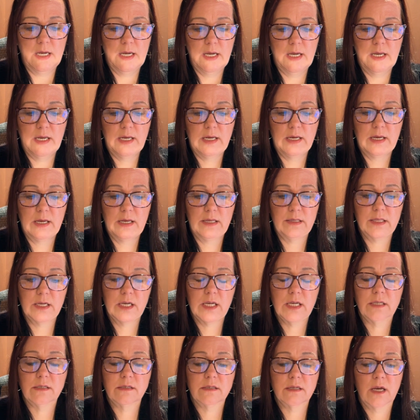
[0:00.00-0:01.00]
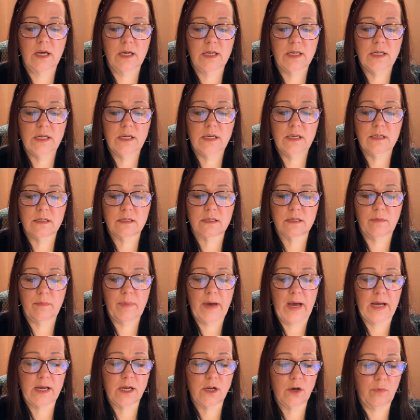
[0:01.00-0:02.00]
And the Kentucky
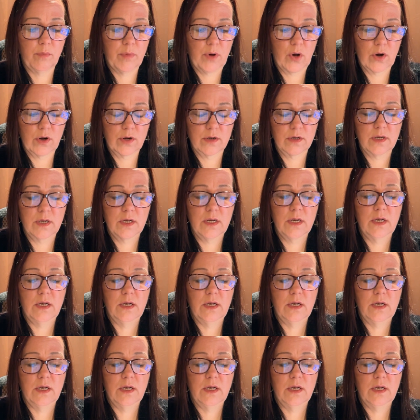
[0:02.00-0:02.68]
Tobacco Barn.